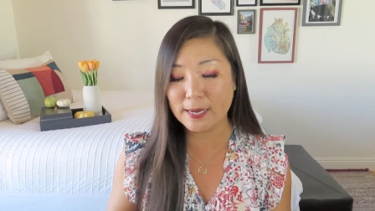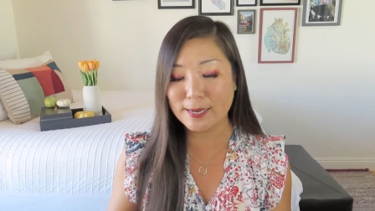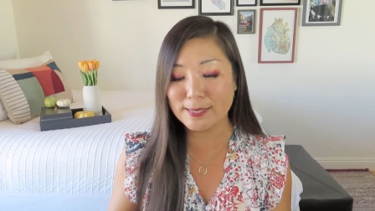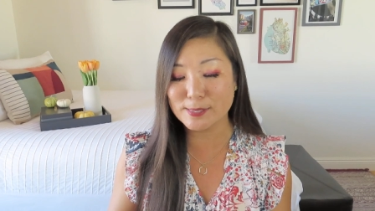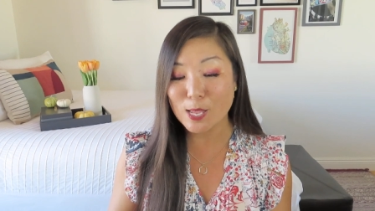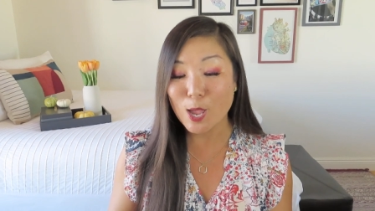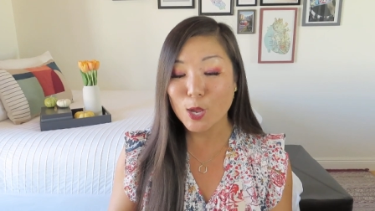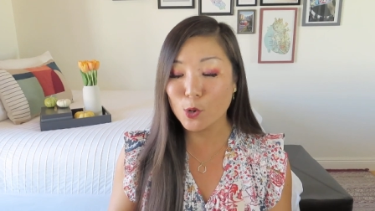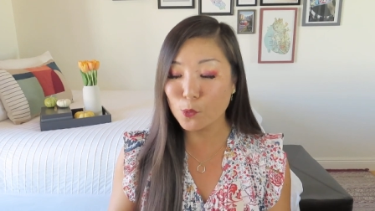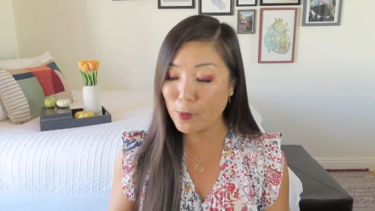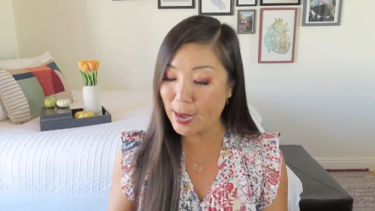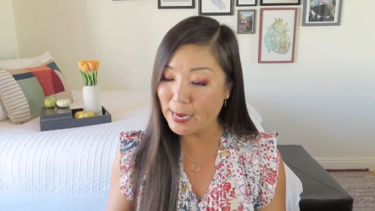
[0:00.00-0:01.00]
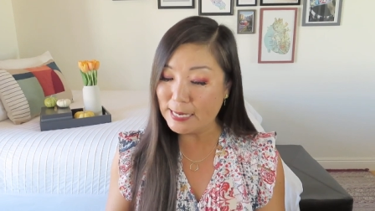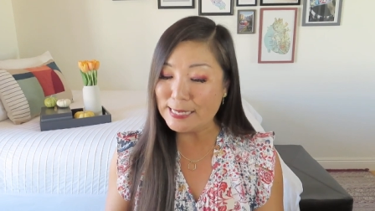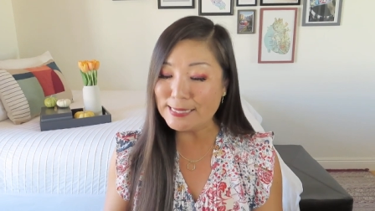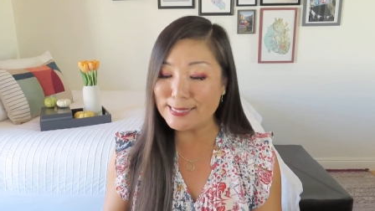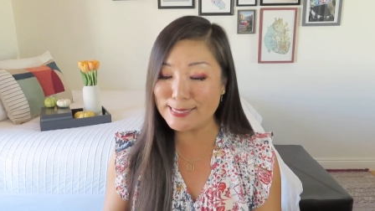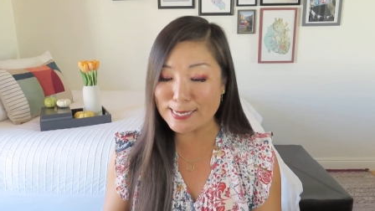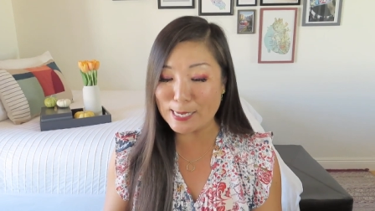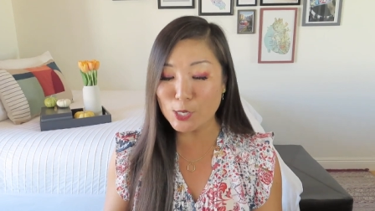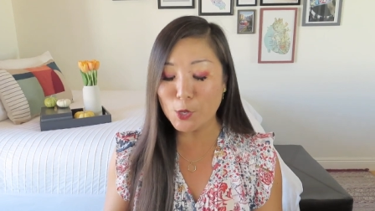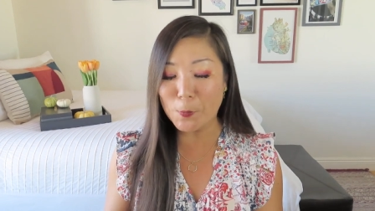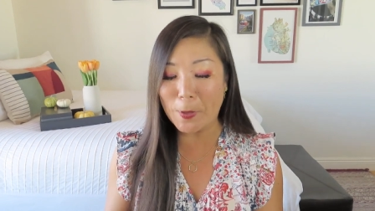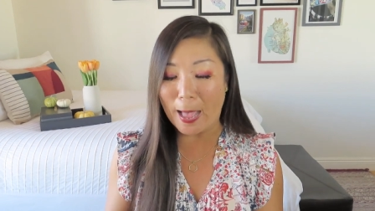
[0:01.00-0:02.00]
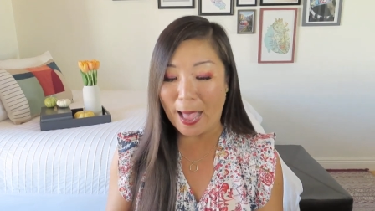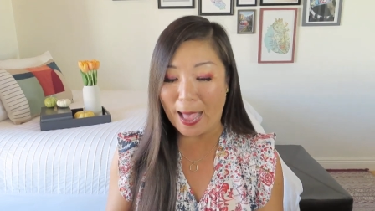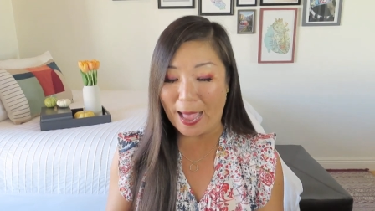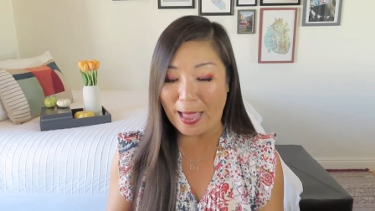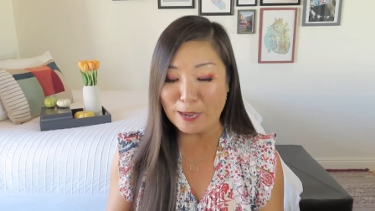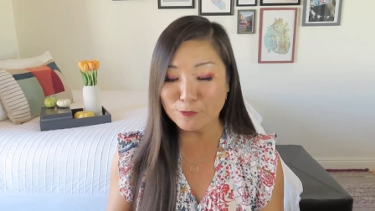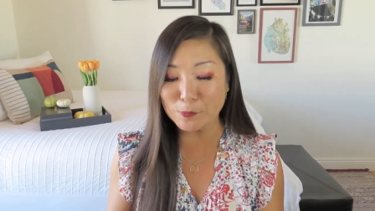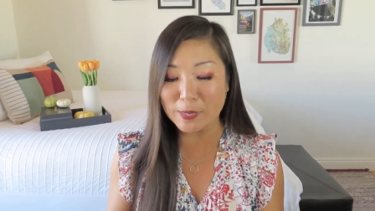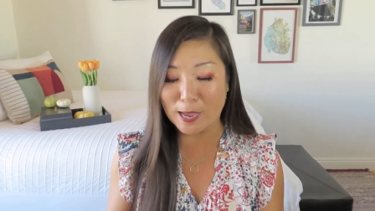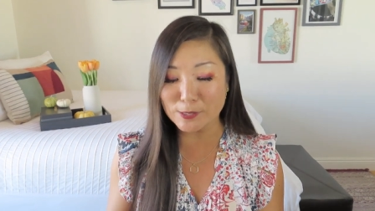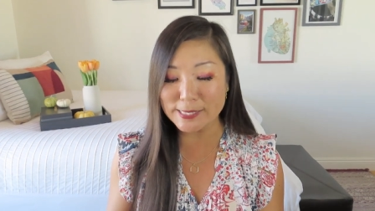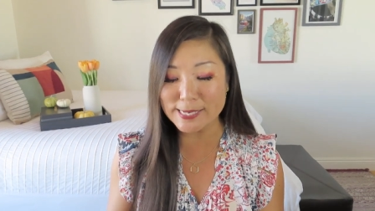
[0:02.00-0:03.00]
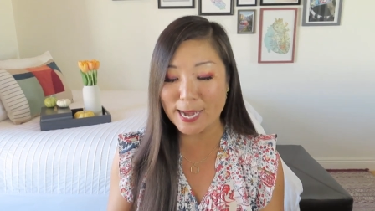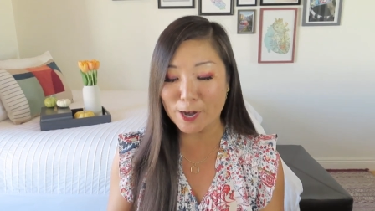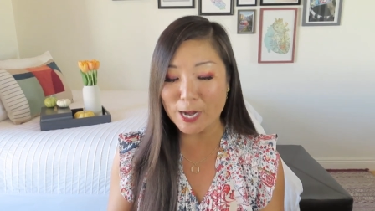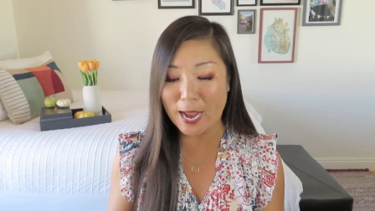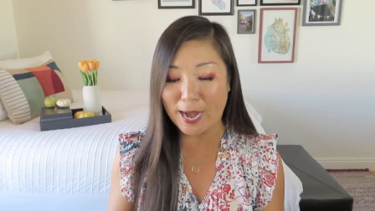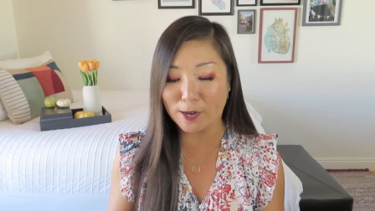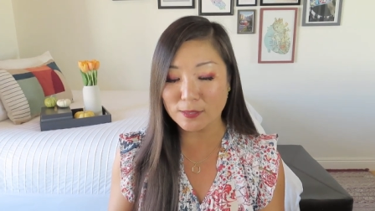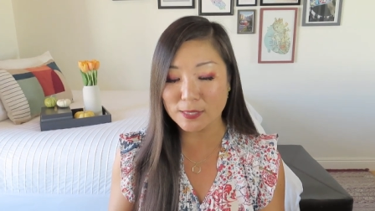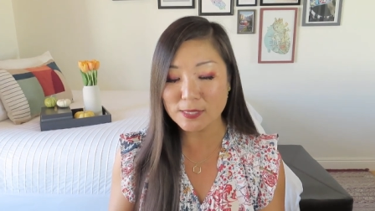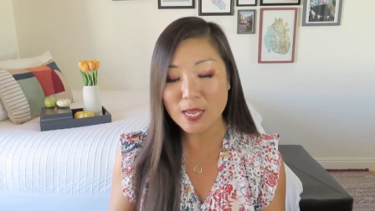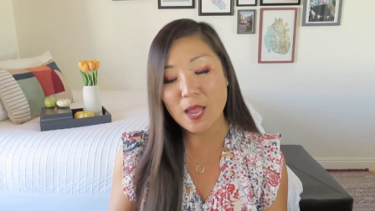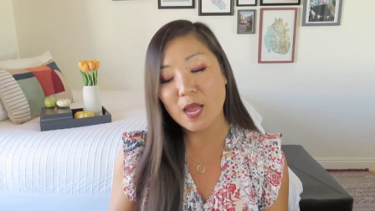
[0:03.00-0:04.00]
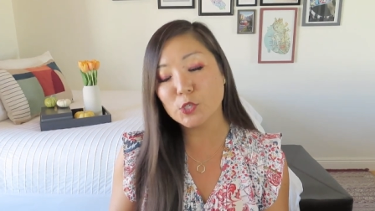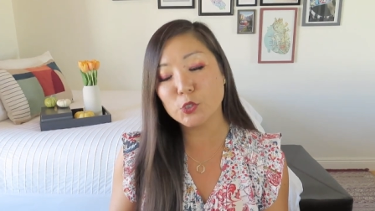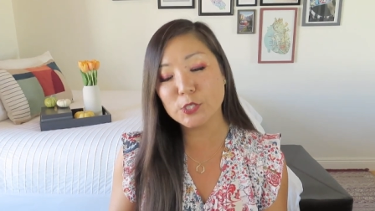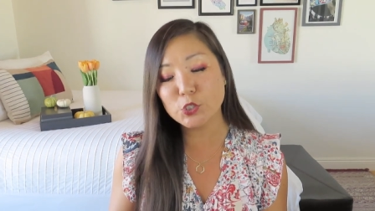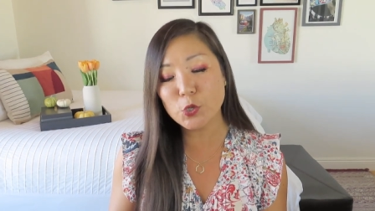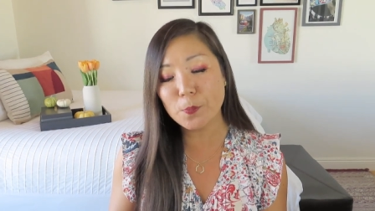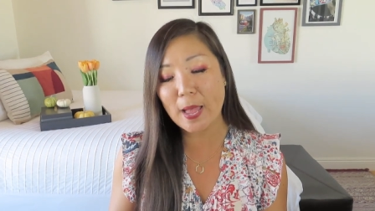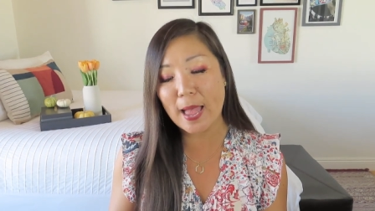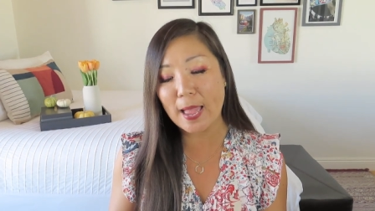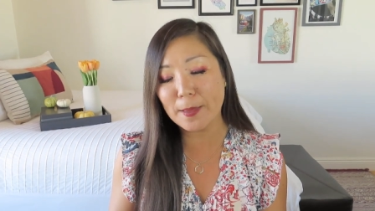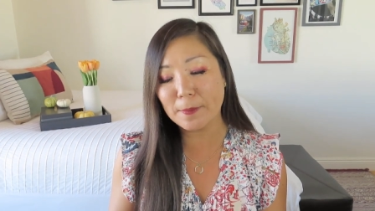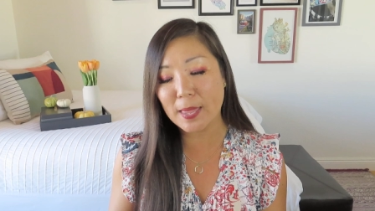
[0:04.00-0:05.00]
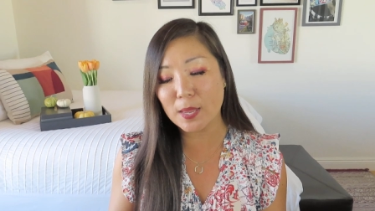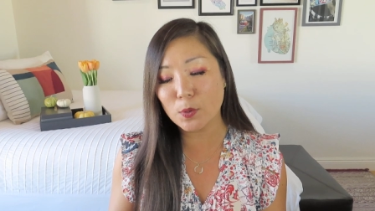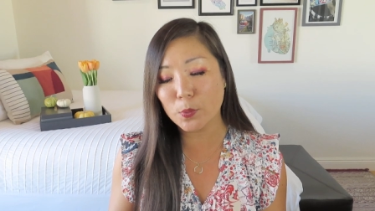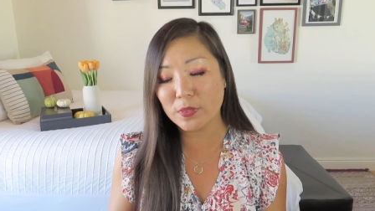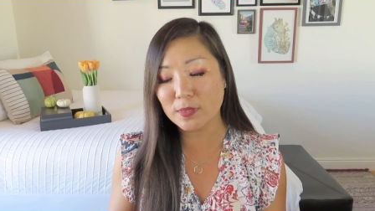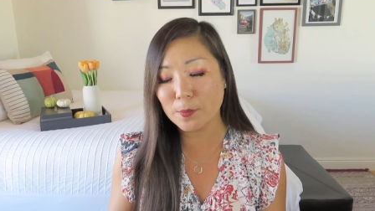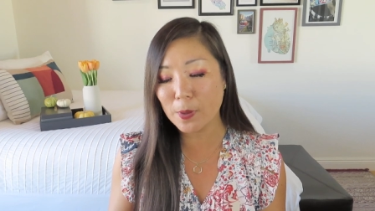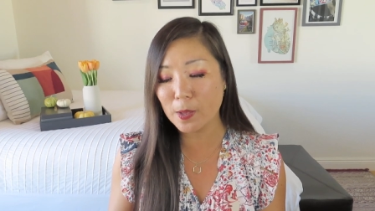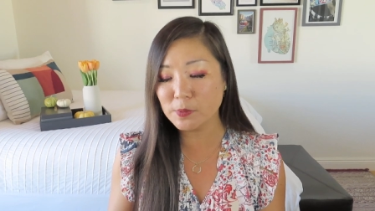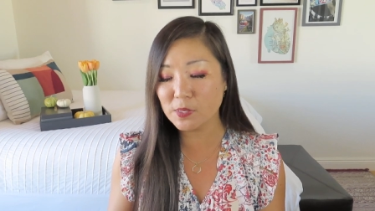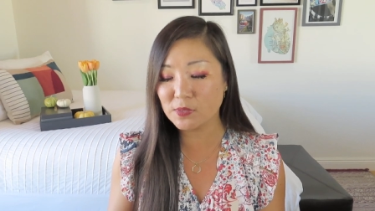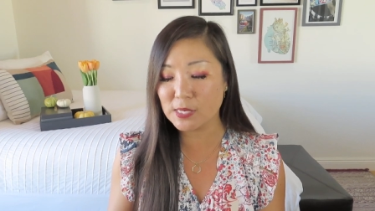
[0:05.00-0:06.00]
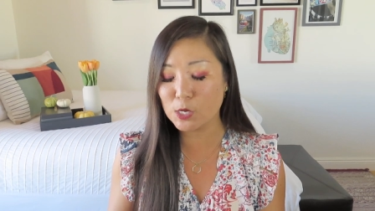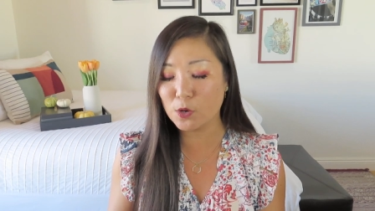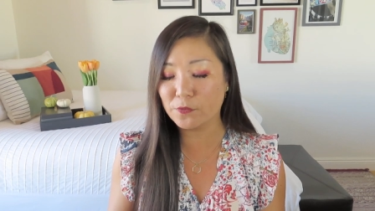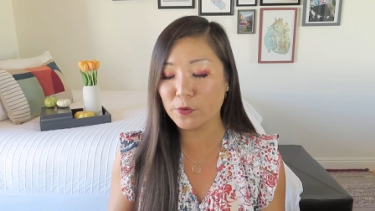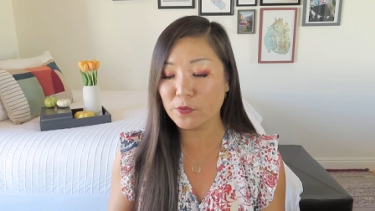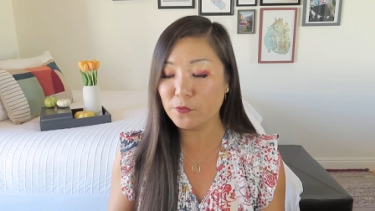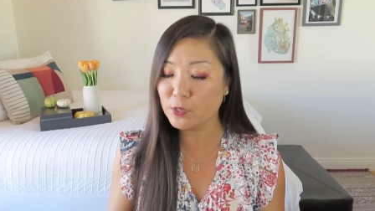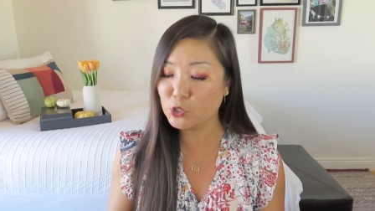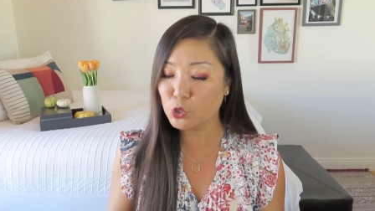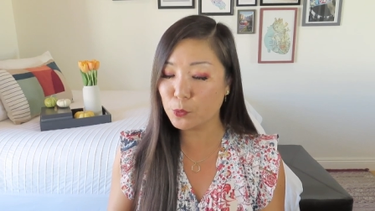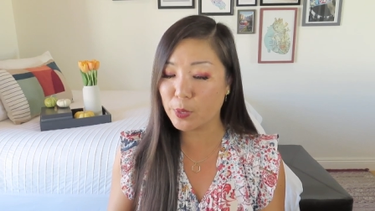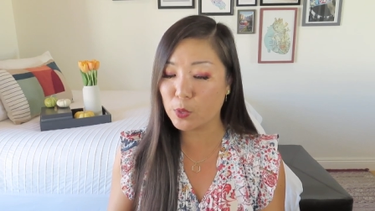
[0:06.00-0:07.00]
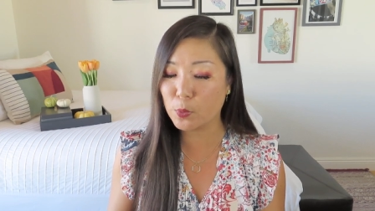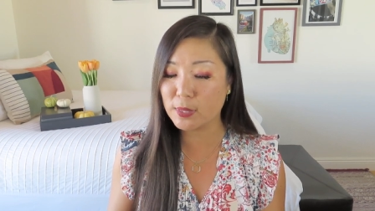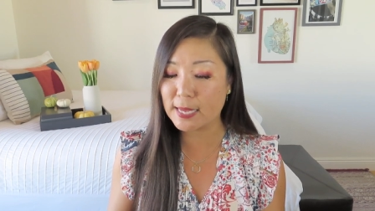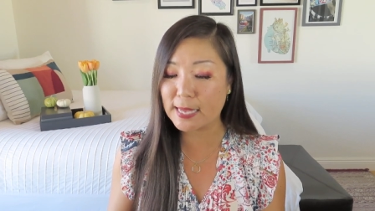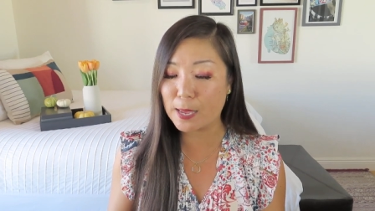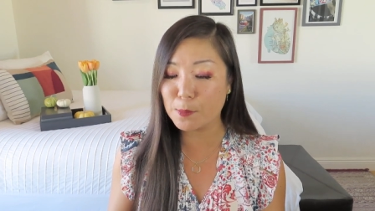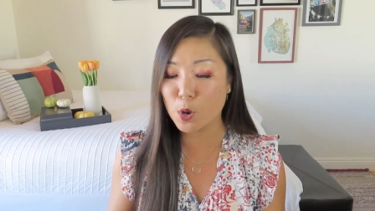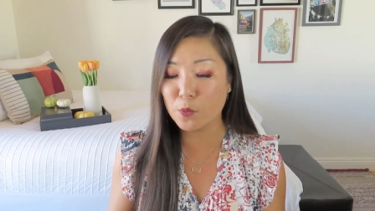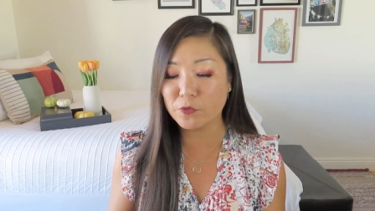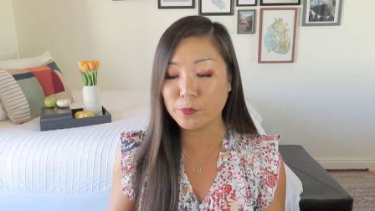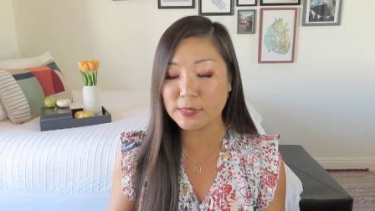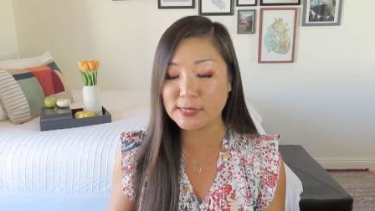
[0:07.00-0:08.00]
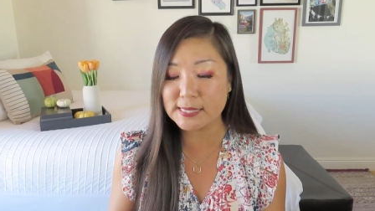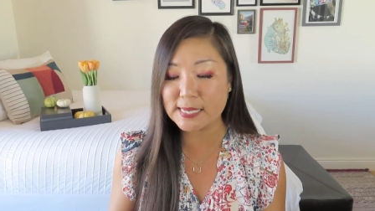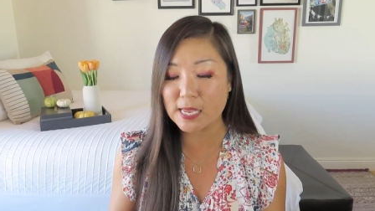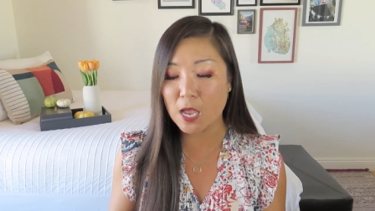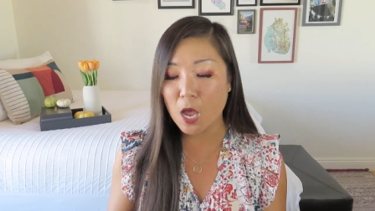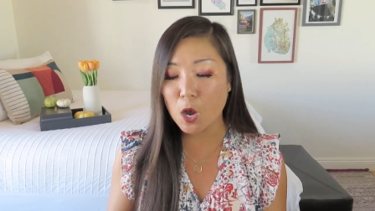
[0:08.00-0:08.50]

It is Granny's Dingle Pie from County Kerry, Ireland, a traditional pie made within the pubs of Dingle for the fishermen when they came home from the sea.